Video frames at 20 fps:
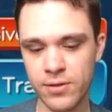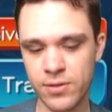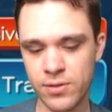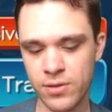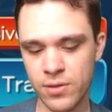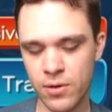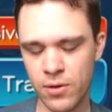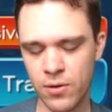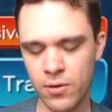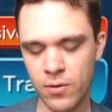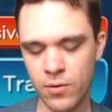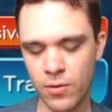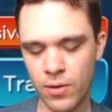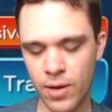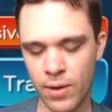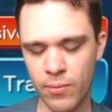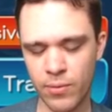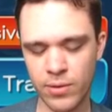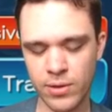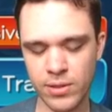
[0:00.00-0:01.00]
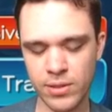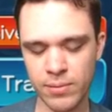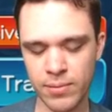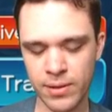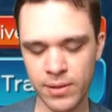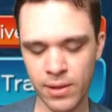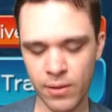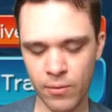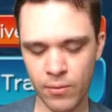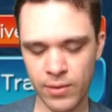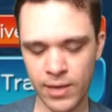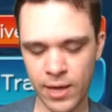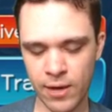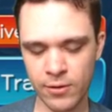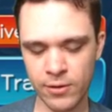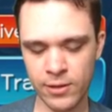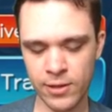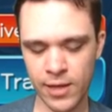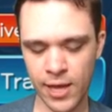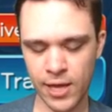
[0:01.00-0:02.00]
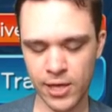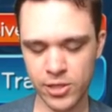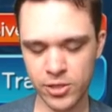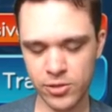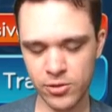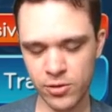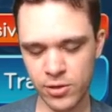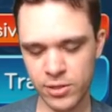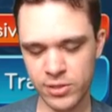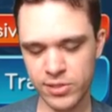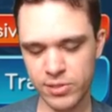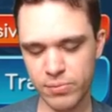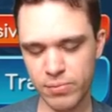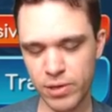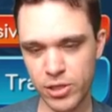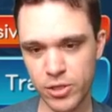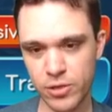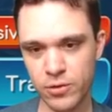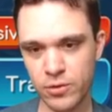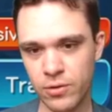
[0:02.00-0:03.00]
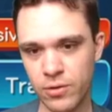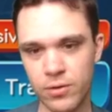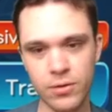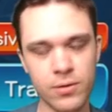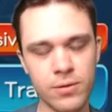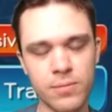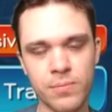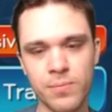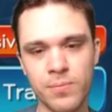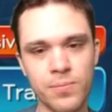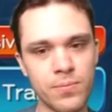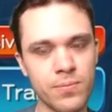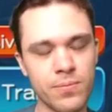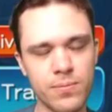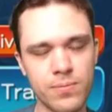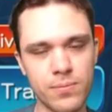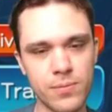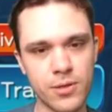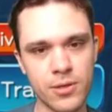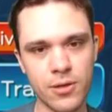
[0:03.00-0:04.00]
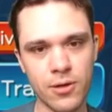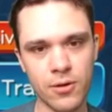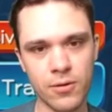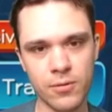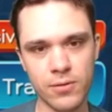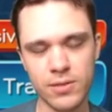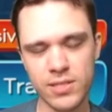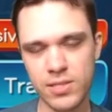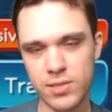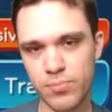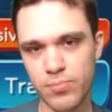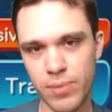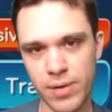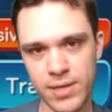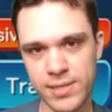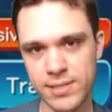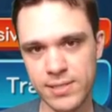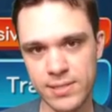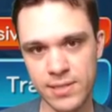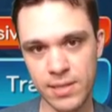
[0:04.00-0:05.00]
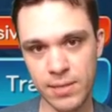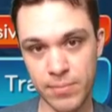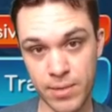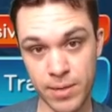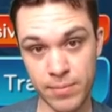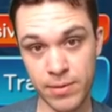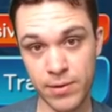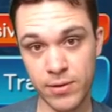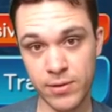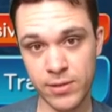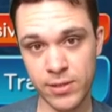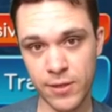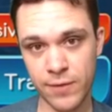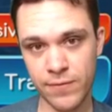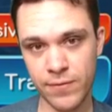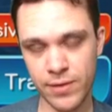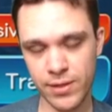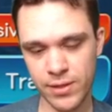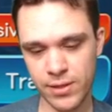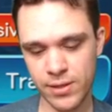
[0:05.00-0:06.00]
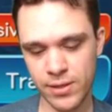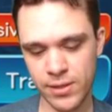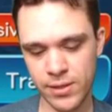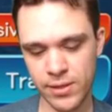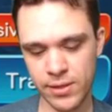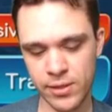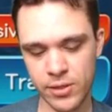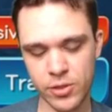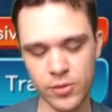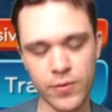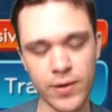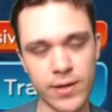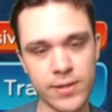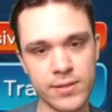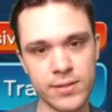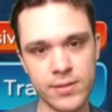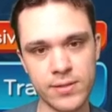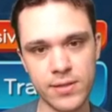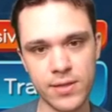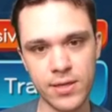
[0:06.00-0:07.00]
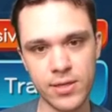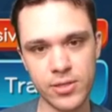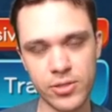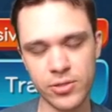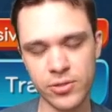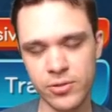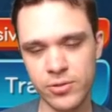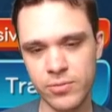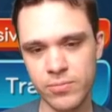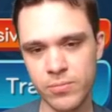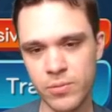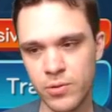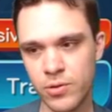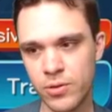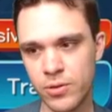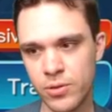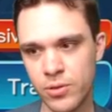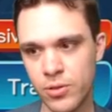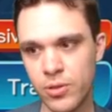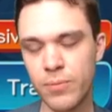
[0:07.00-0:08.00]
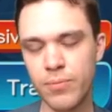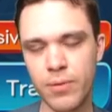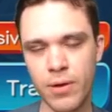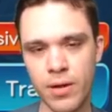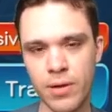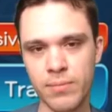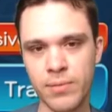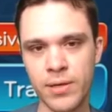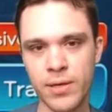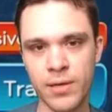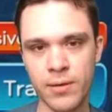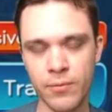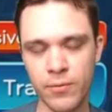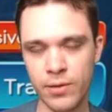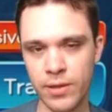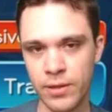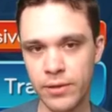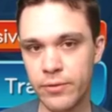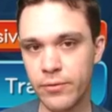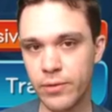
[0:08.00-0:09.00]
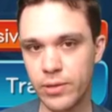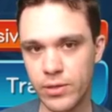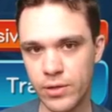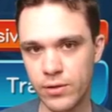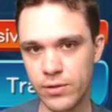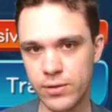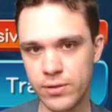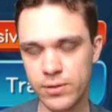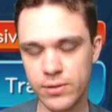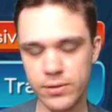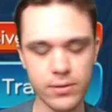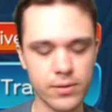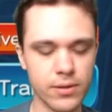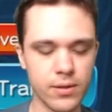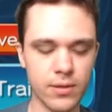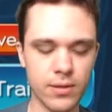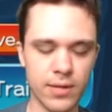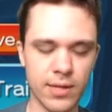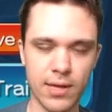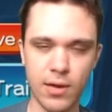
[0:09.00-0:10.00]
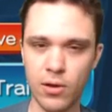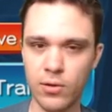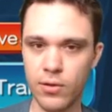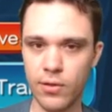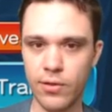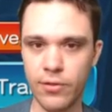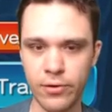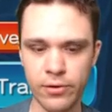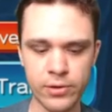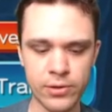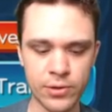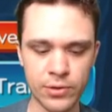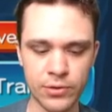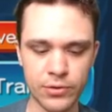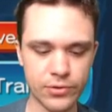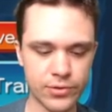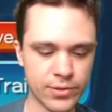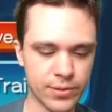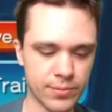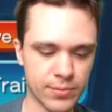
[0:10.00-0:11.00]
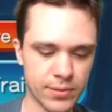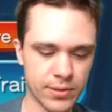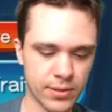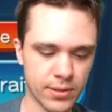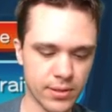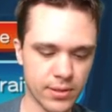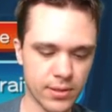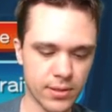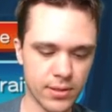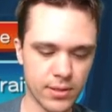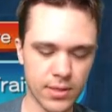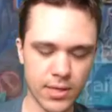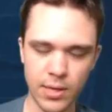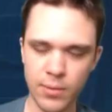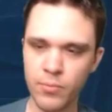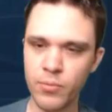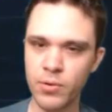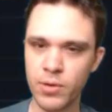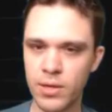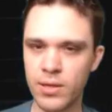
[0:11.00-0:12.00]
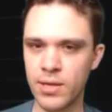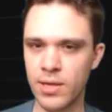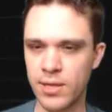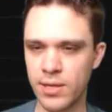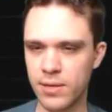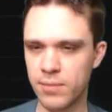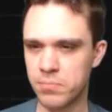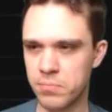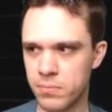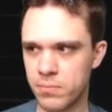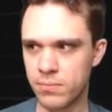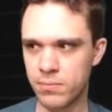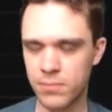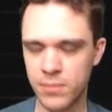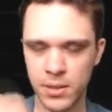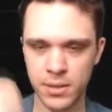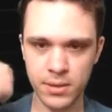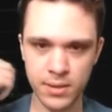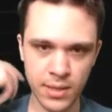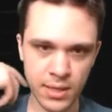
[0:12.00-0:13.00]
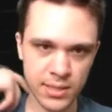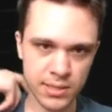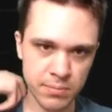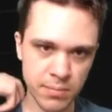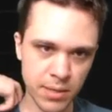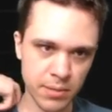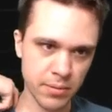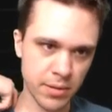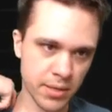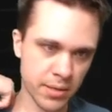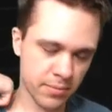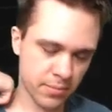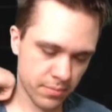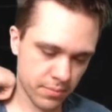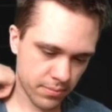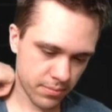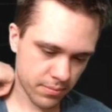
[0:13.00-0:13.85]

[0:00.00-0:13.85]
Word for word: So I'm willing to bet that without the extra special you know, spice that my medal self, like the the traits and such, you you could you could probably beat it within three turns, like on the third turn or something. And what like, that that's my bet.